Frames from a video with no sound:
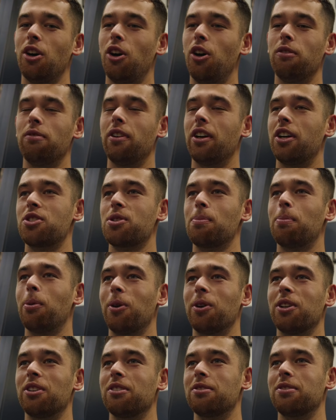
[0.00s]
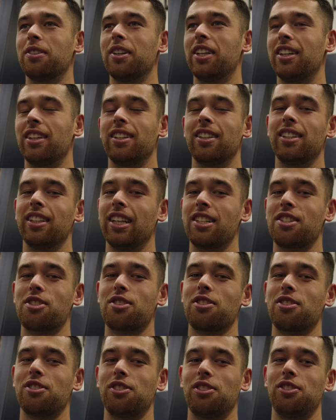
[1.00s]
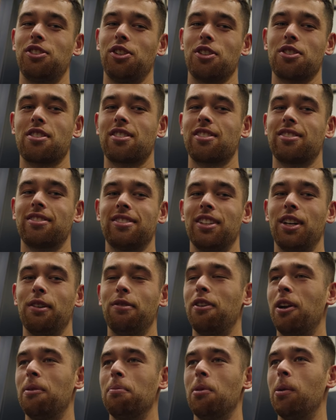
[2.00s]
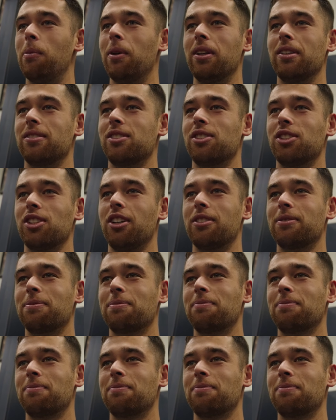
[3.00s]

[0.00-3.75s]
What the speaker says: all very supportive, and it's just a fun moment. So.